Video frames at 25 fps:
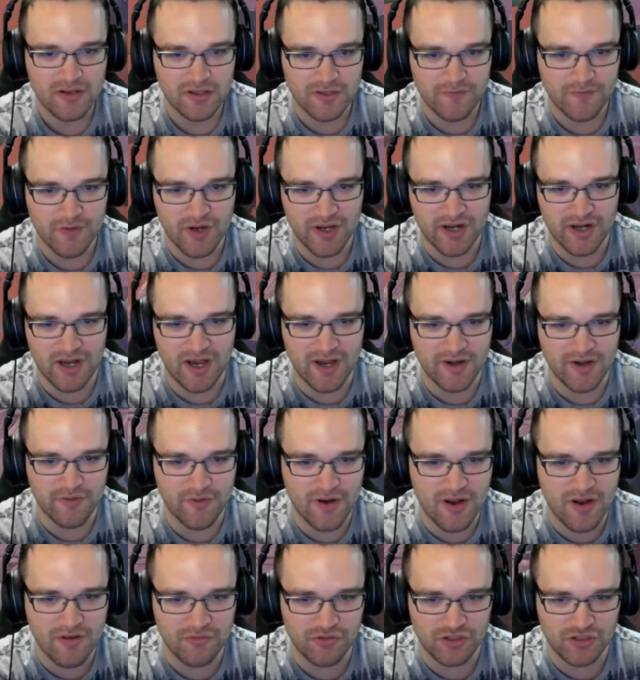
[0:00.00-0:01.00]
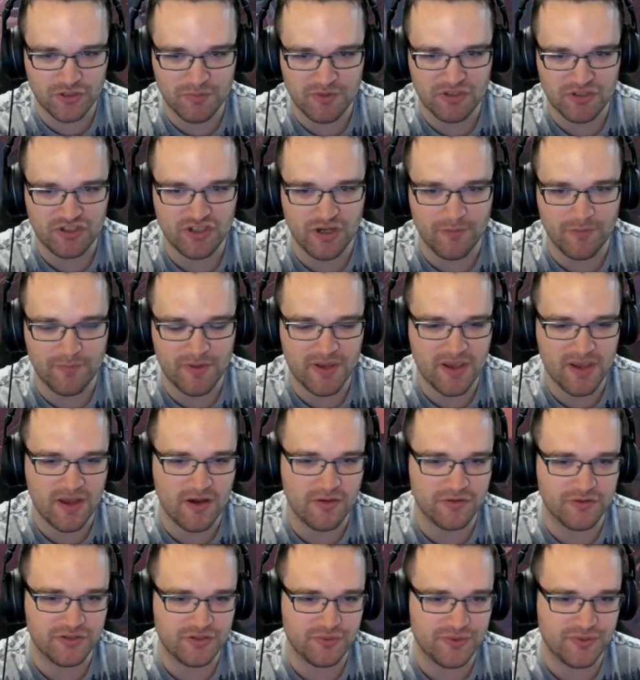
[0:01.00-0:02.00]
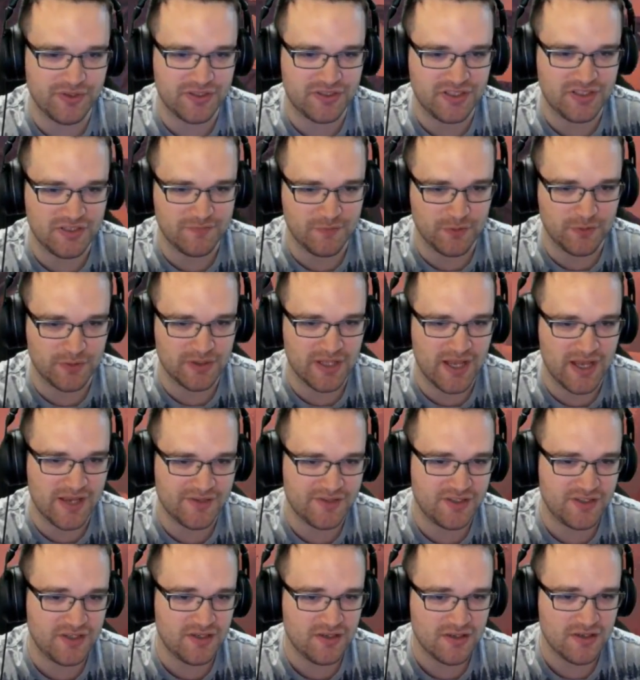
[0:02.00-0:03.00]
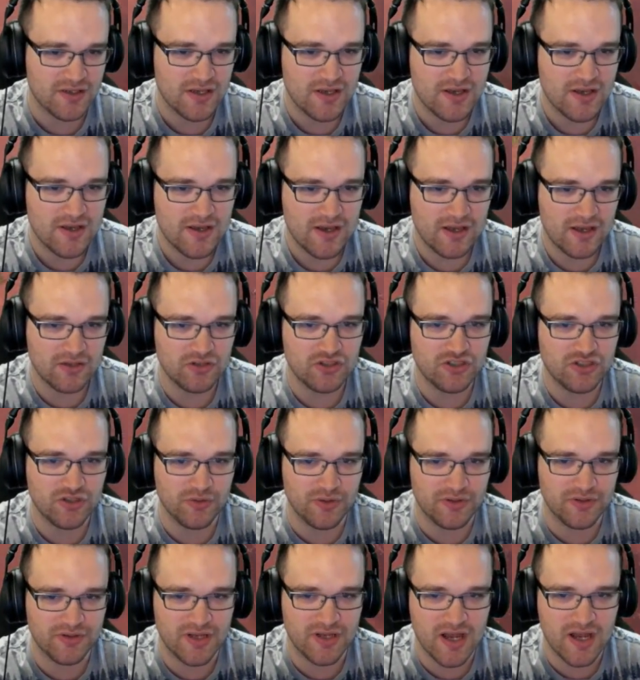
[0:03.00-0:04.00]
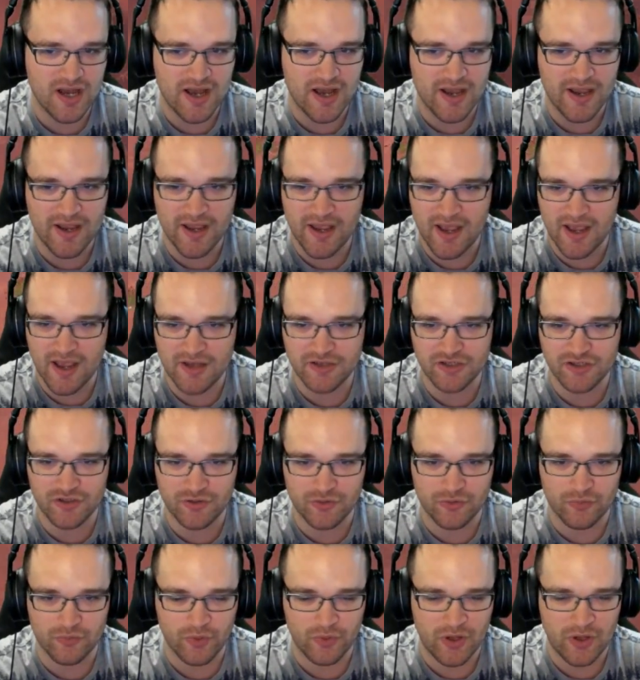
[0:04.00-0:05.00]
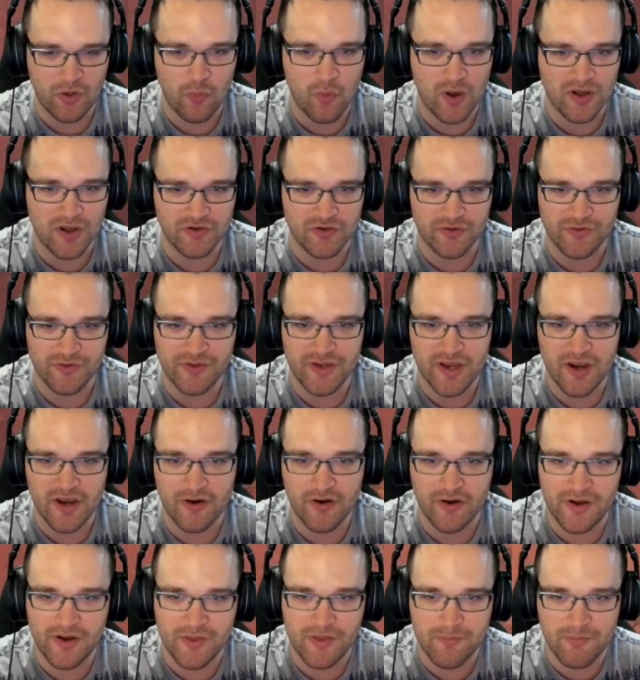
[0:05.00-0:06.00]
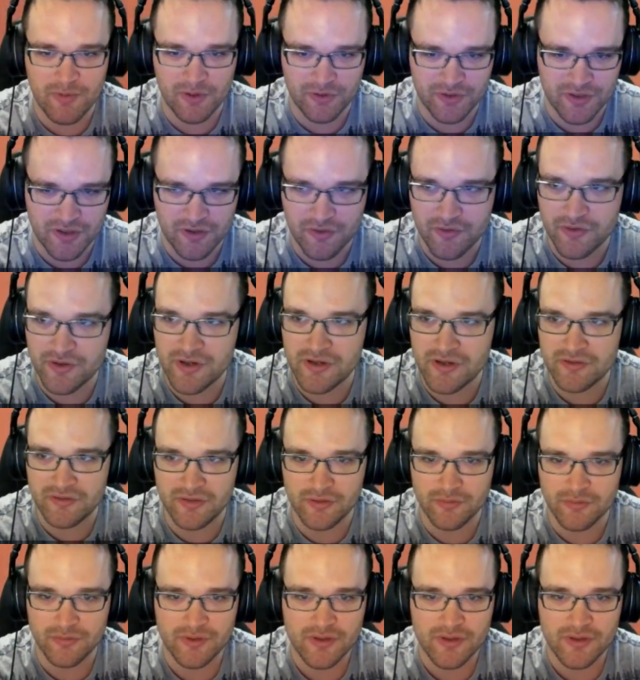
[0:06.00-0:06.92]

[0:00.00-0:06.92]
If you got high ground, you should be jumping out, doing the Tifu Classic, and shooting the guy as you're, like, while you're in the air and then building underneath you.